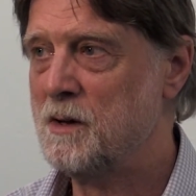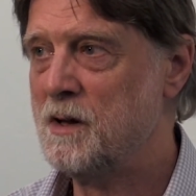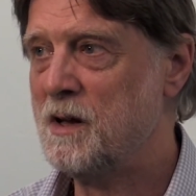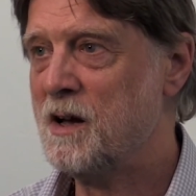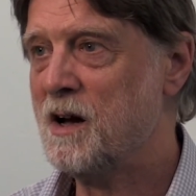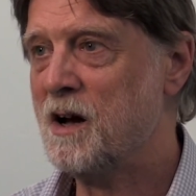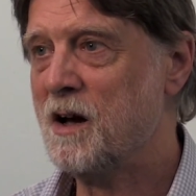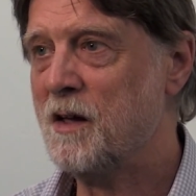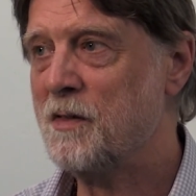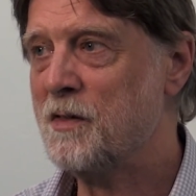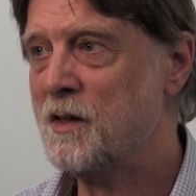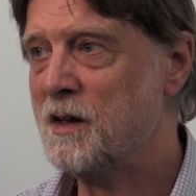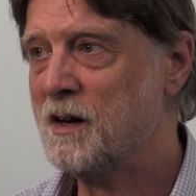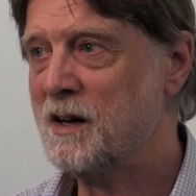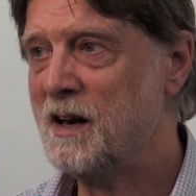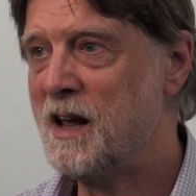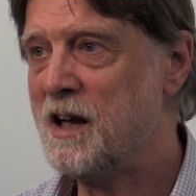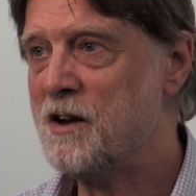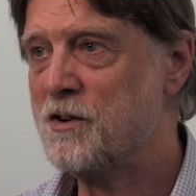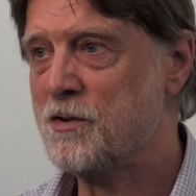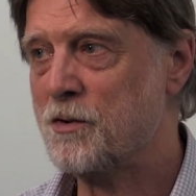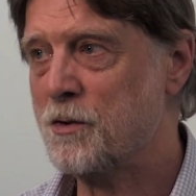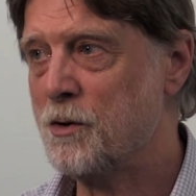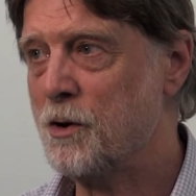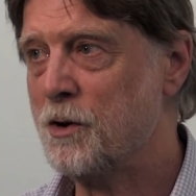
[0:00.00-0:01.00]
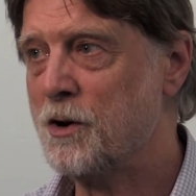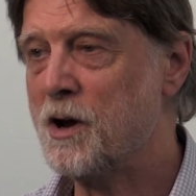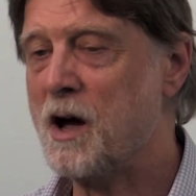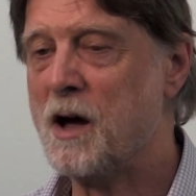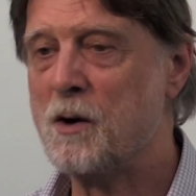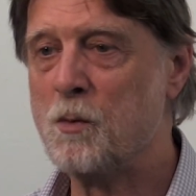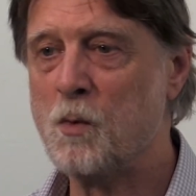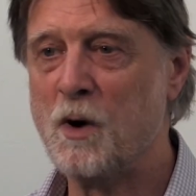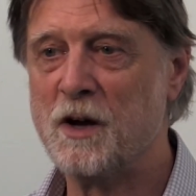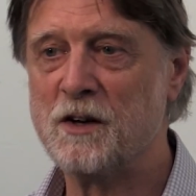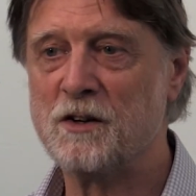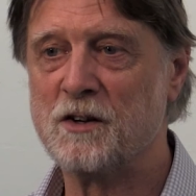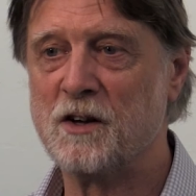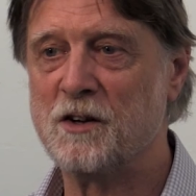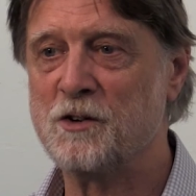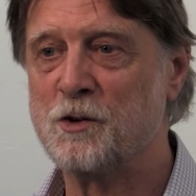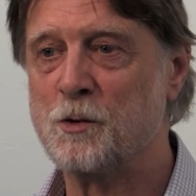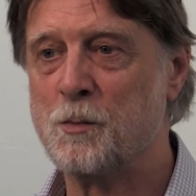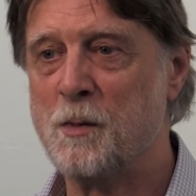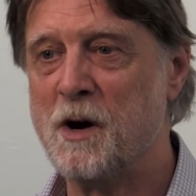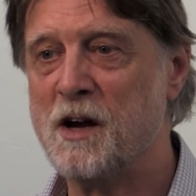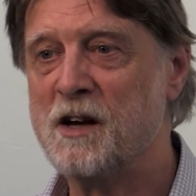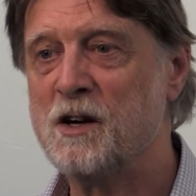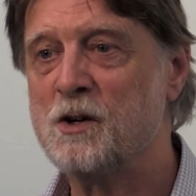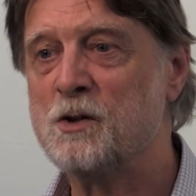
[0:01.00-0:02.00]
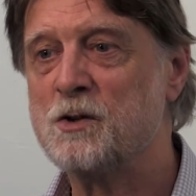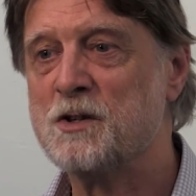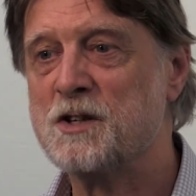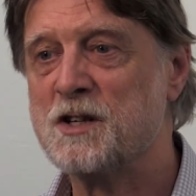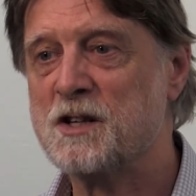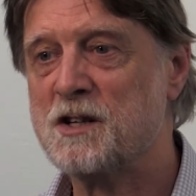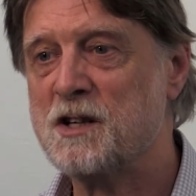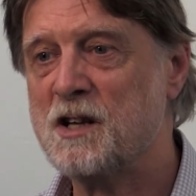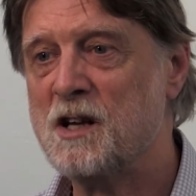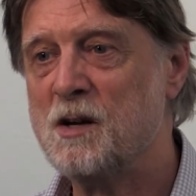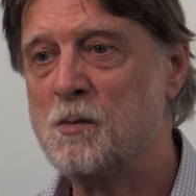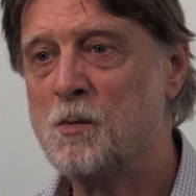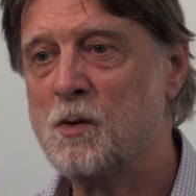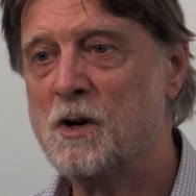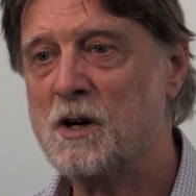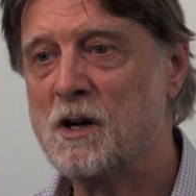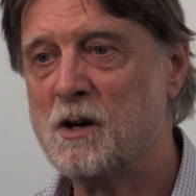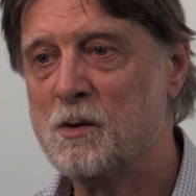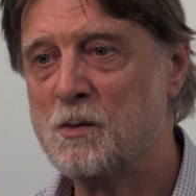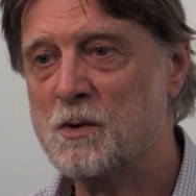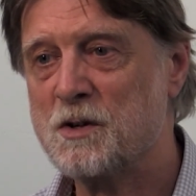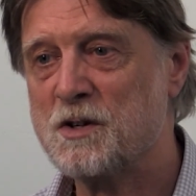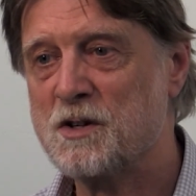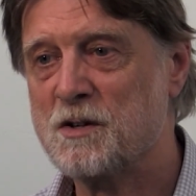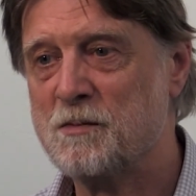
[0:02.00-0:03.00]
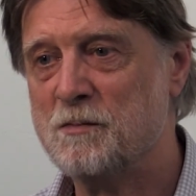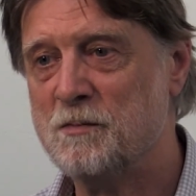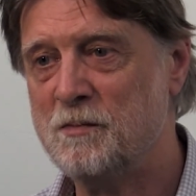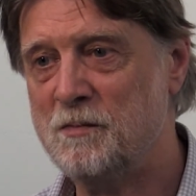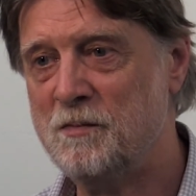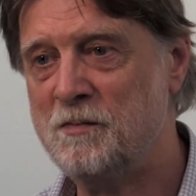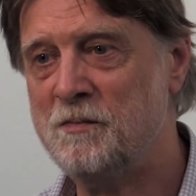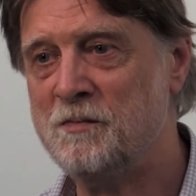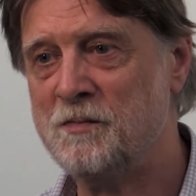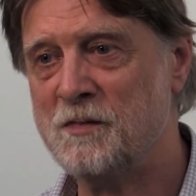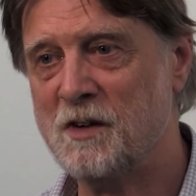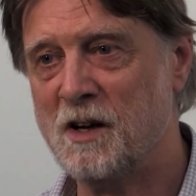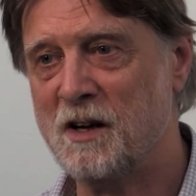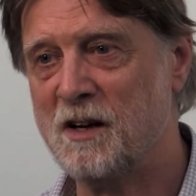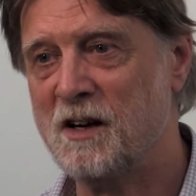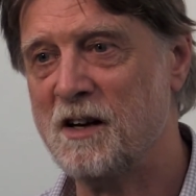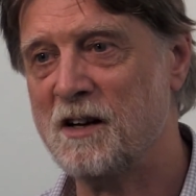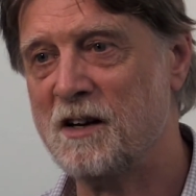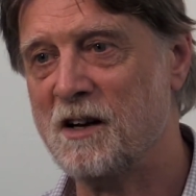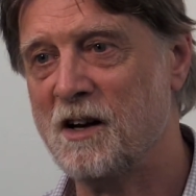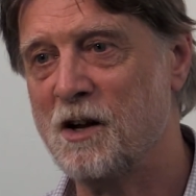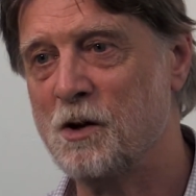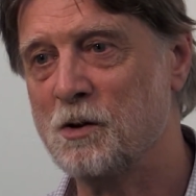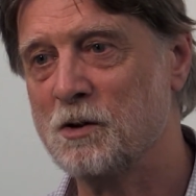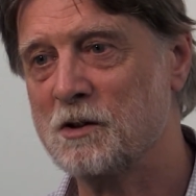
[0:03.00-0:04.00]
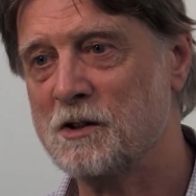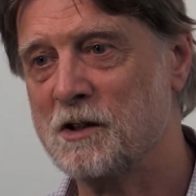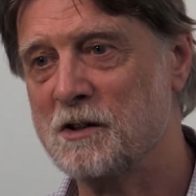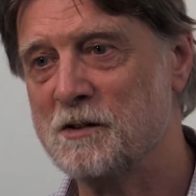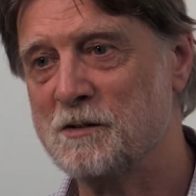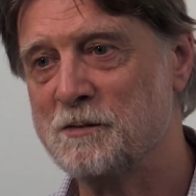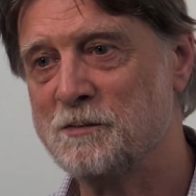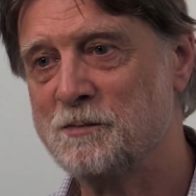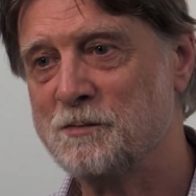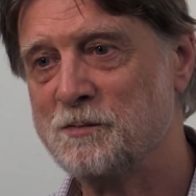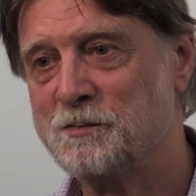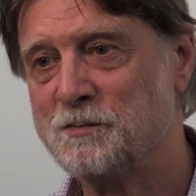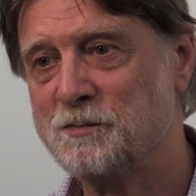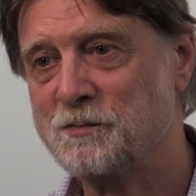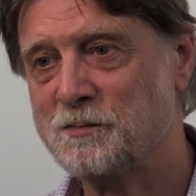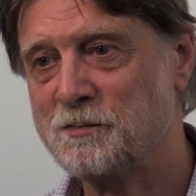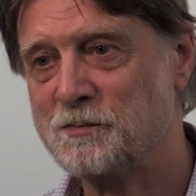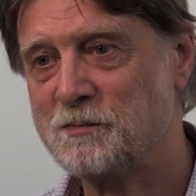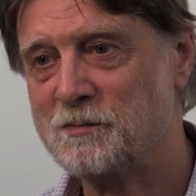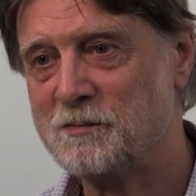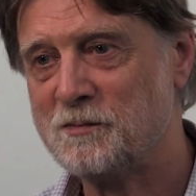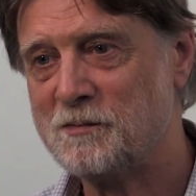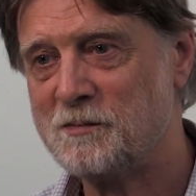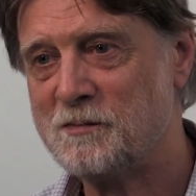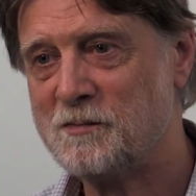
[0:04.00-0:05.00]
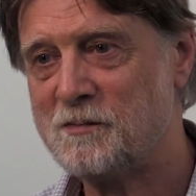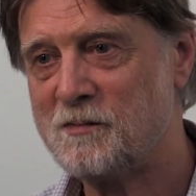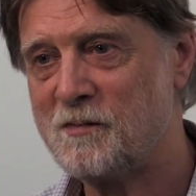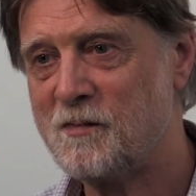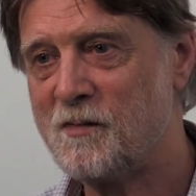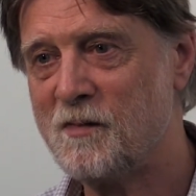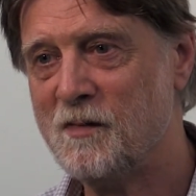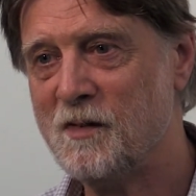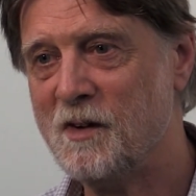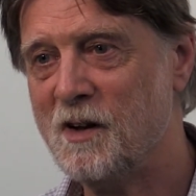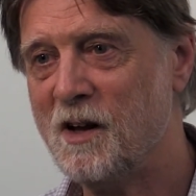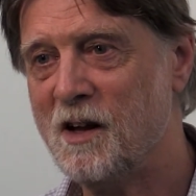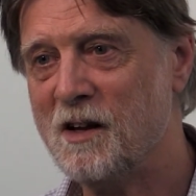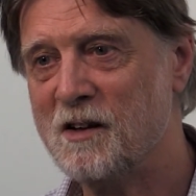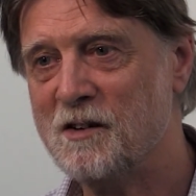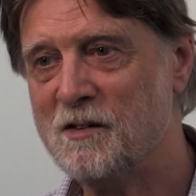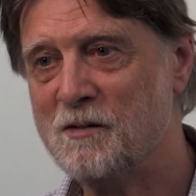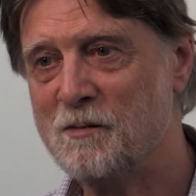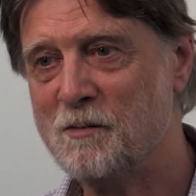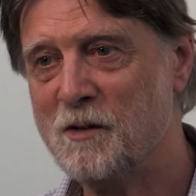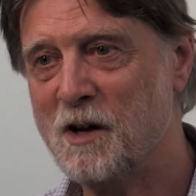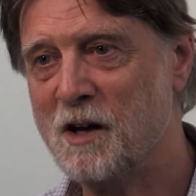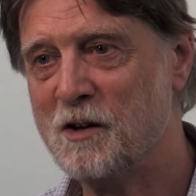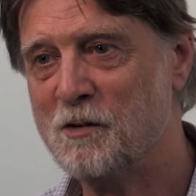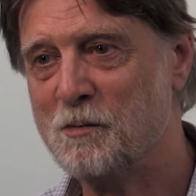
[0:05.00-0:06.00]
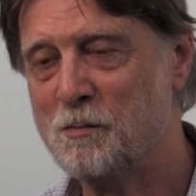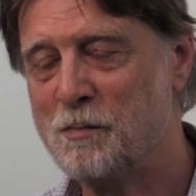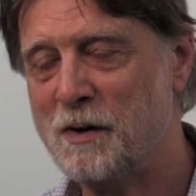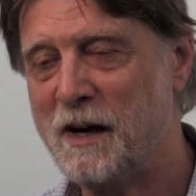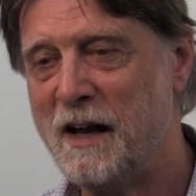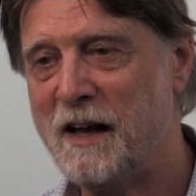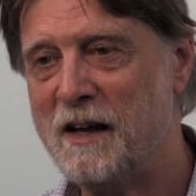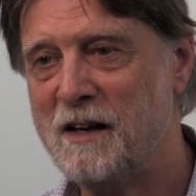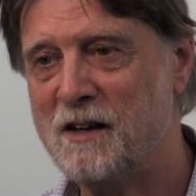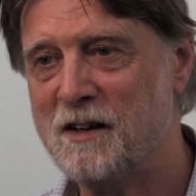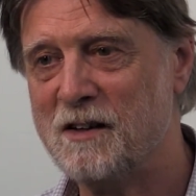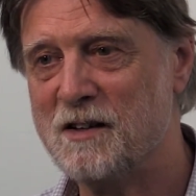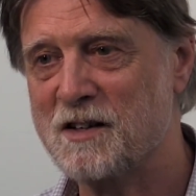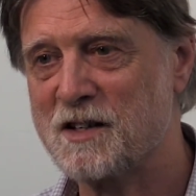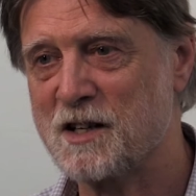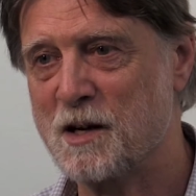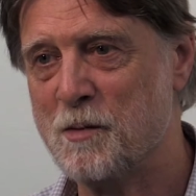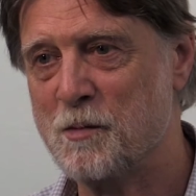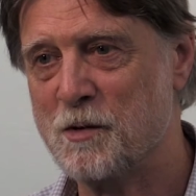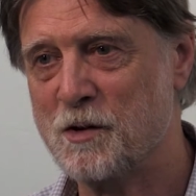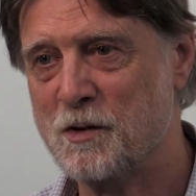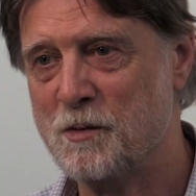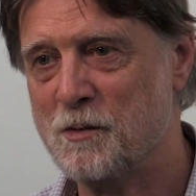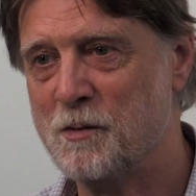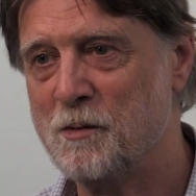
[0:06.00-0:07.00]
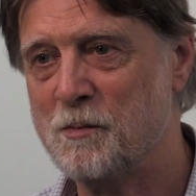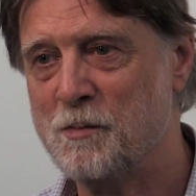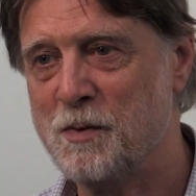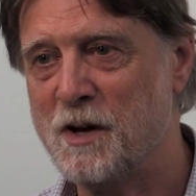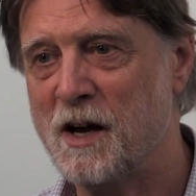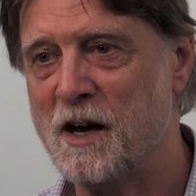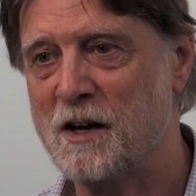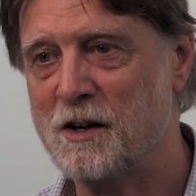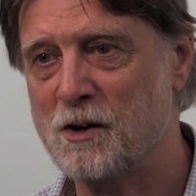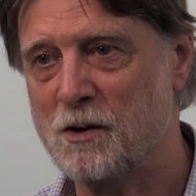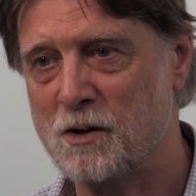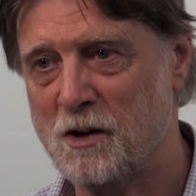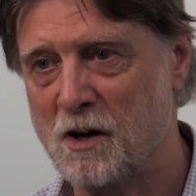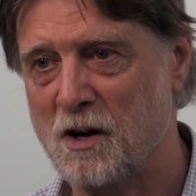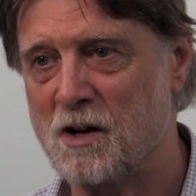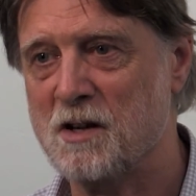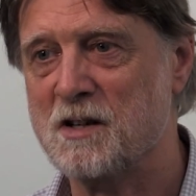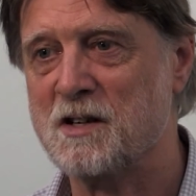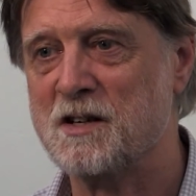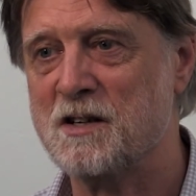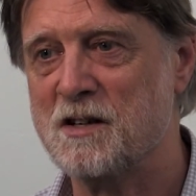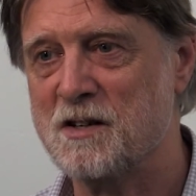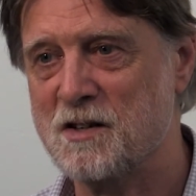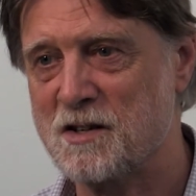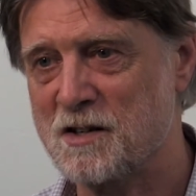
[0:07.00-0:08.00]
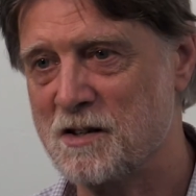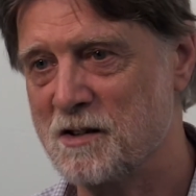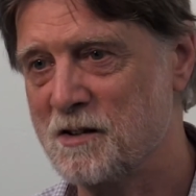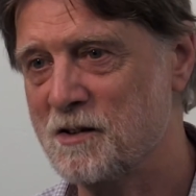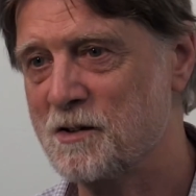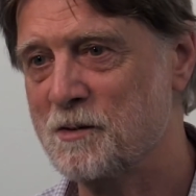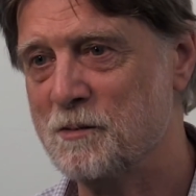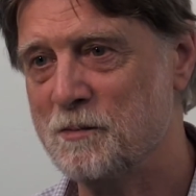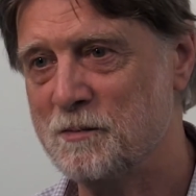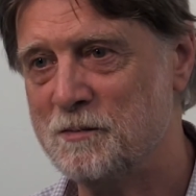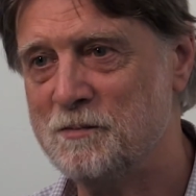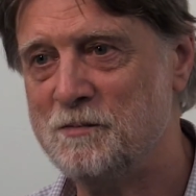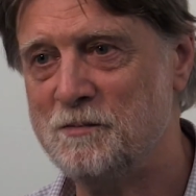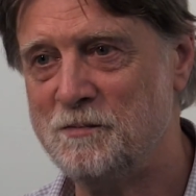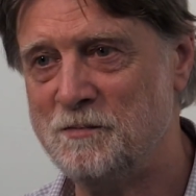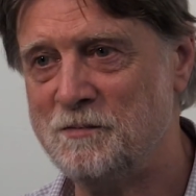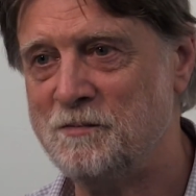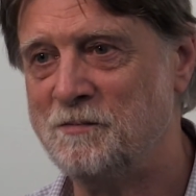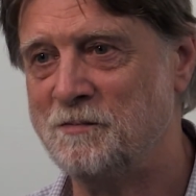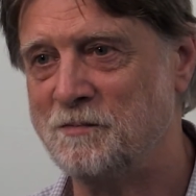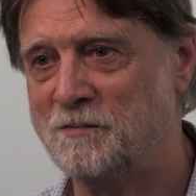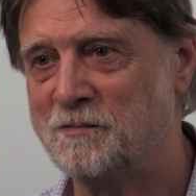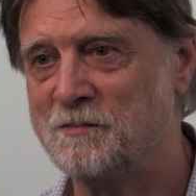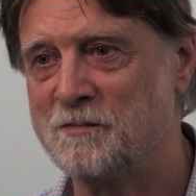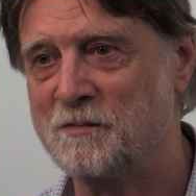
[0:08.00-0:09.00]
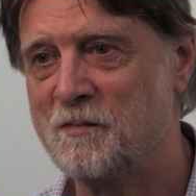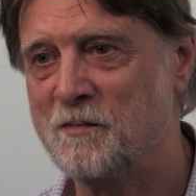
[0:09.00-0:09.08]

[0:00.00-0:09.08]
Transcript: Yeah, and then later on I went under my own steam when I was a little older and played in some of the piano classes, and